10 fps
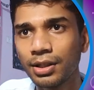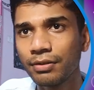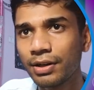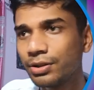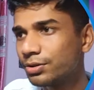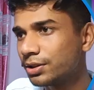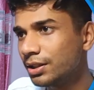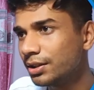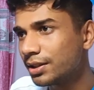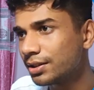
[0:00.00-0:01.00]
you
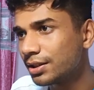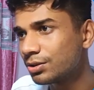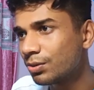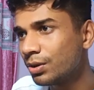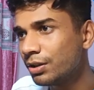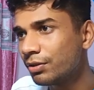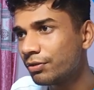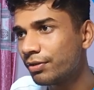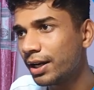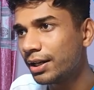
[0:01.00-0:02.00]
see that there is only
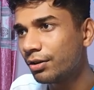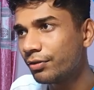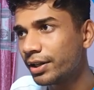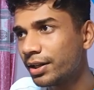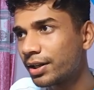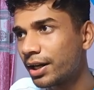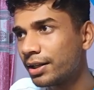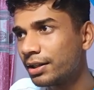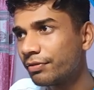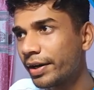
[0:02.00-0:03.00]
one file over here.
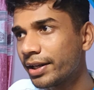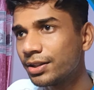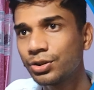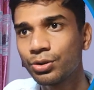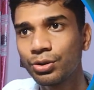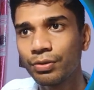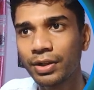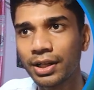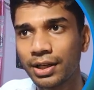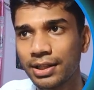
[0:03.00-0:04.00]
And if I can show you
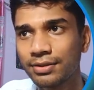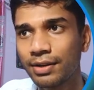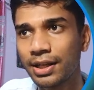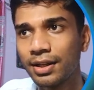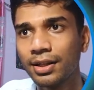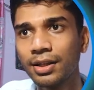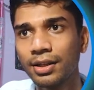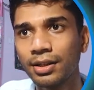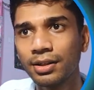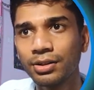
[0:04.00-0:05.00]
over here as well,
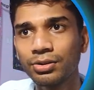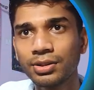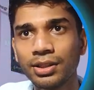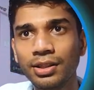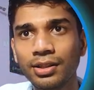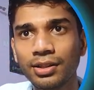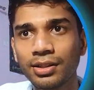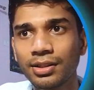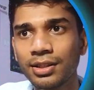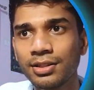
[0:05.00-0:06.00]
you see
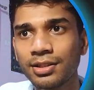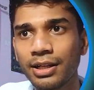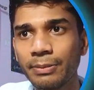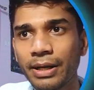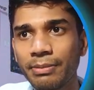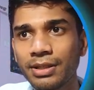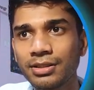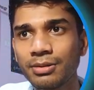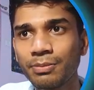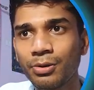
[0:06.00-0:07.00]
inside my
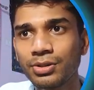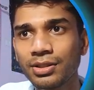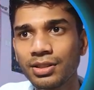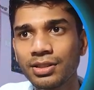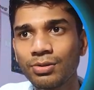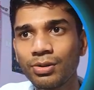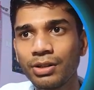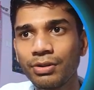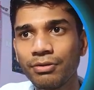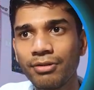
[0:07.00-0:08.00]
amazing project, this is
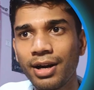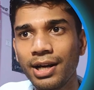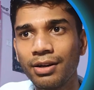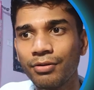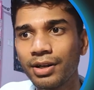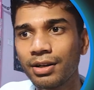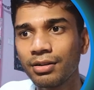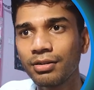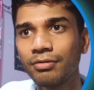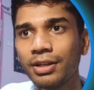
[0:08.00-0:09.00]
only one file.
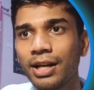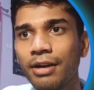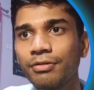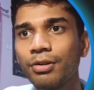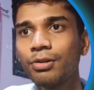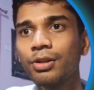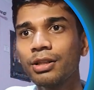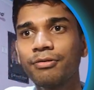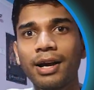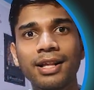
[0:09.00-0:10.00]
Where have gone all
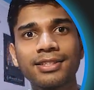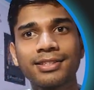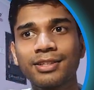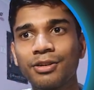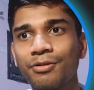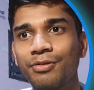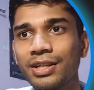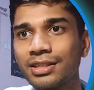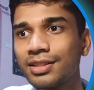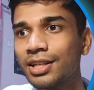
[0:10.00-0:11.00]
the files?
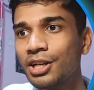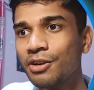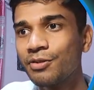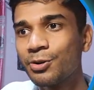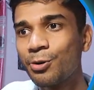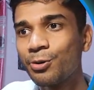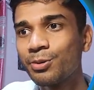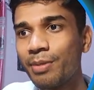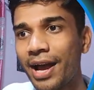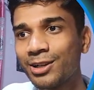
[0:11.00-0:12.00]
We
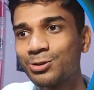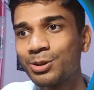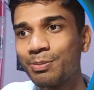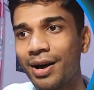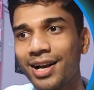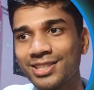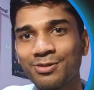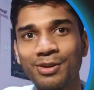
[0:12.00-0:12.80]
gone back to the past,